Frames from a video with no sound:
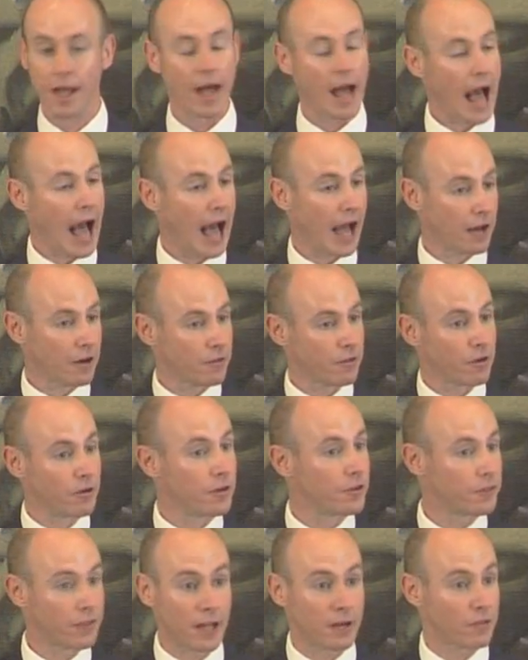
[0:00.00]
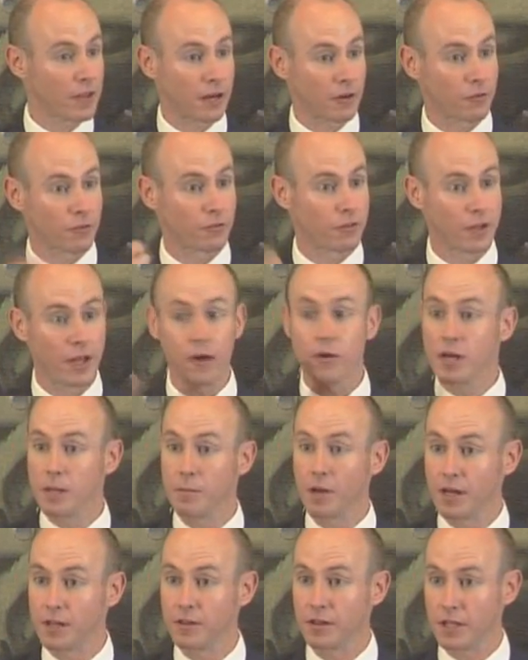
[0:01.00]
and there is that's the only
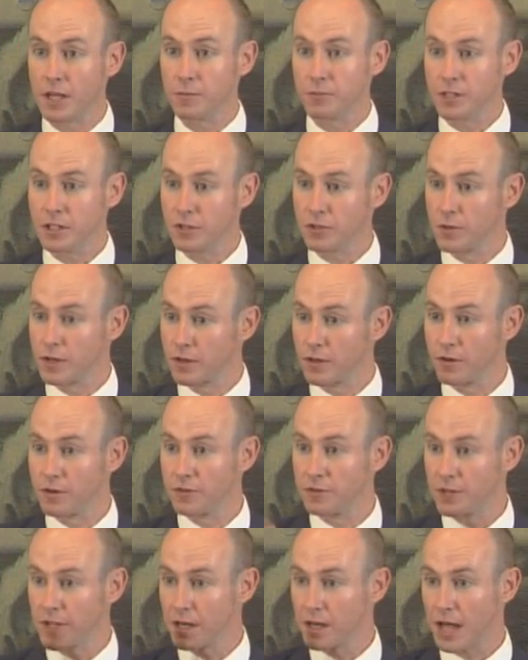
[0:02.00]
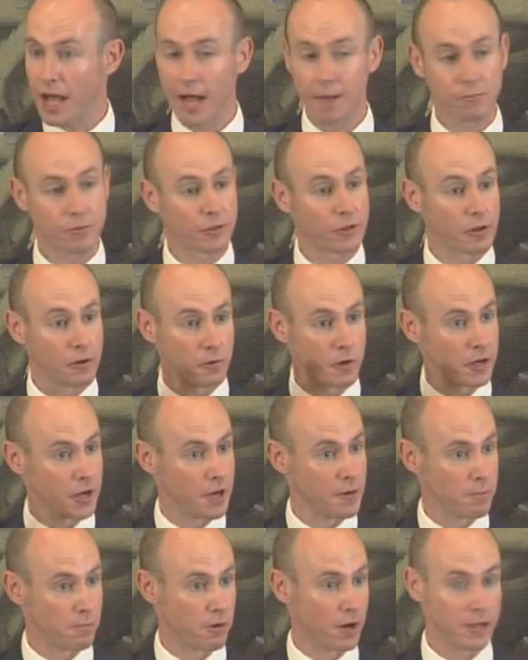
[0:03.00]
money that comes into it. There is then absolutely
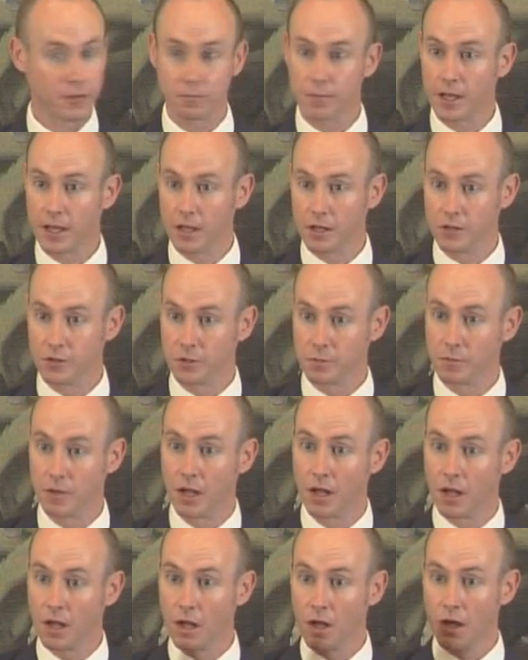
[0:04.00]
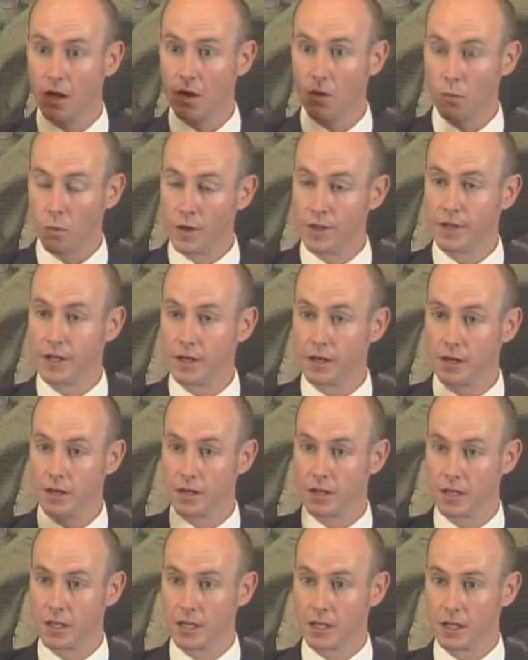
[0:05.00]
no price mechanism within
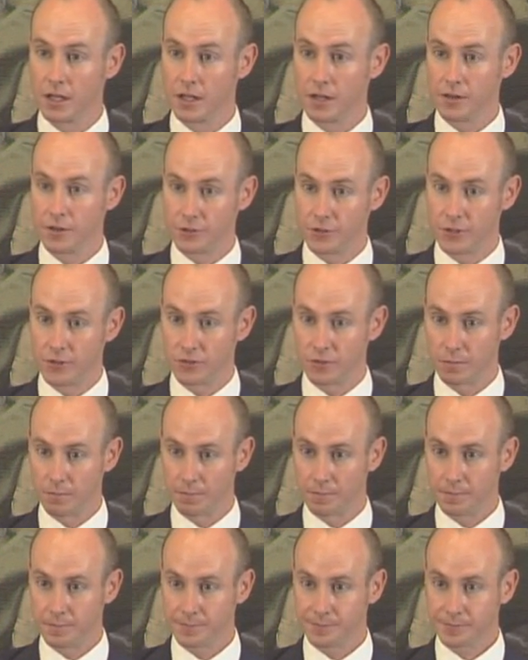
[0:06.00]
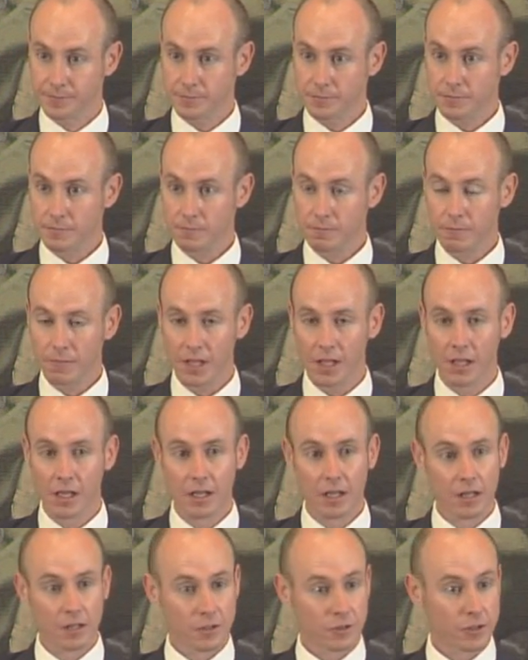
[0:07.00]
the system.
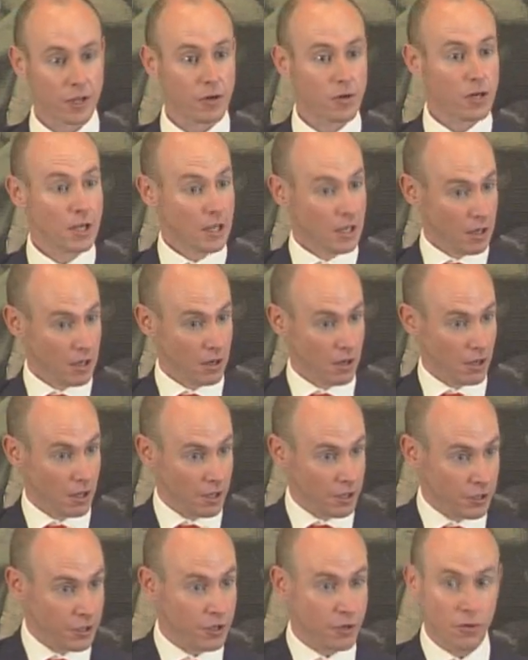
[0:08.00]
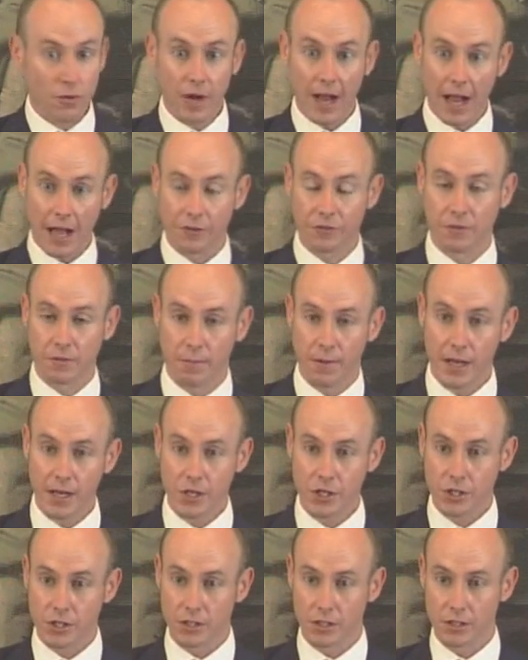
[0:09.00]
So you, as the
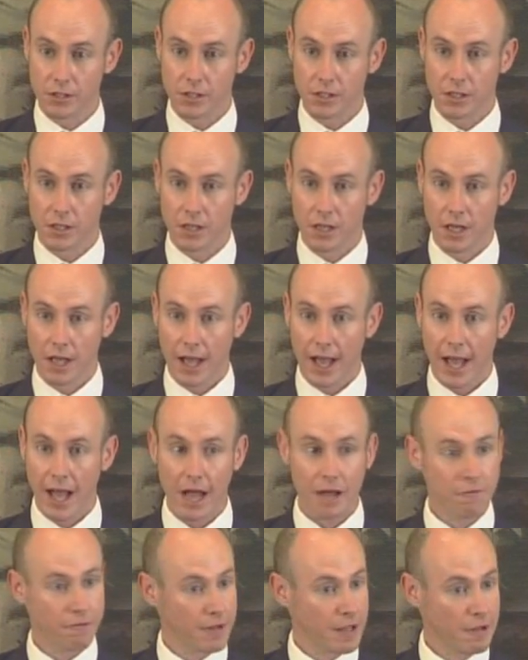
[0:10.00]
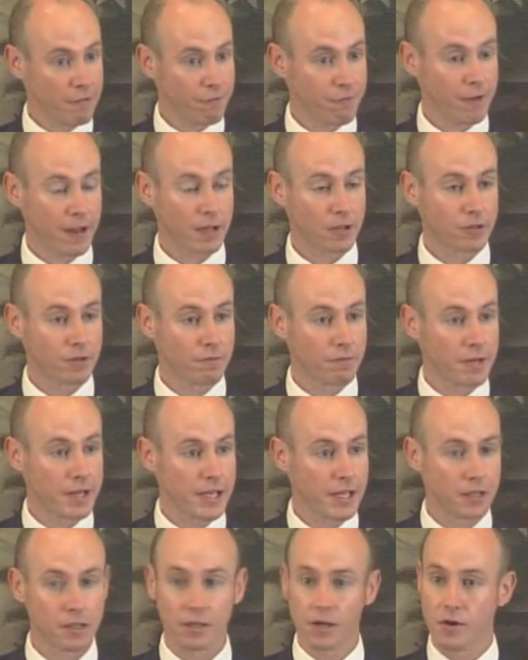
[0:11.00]
patient, have
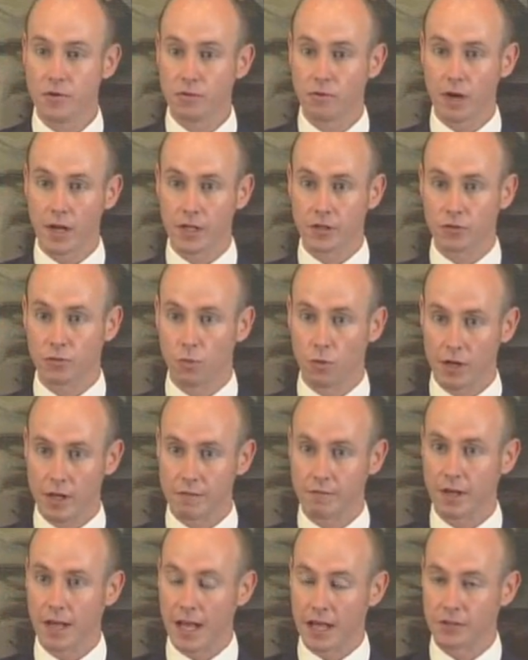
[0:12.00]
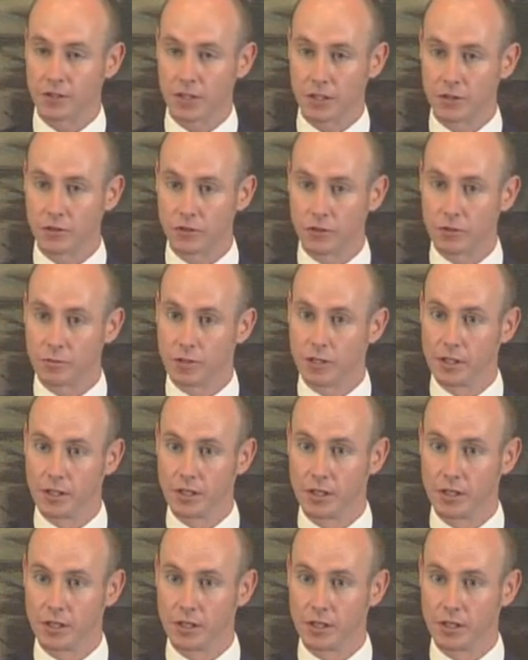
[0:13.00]
effectively no rights whatever as a consumer.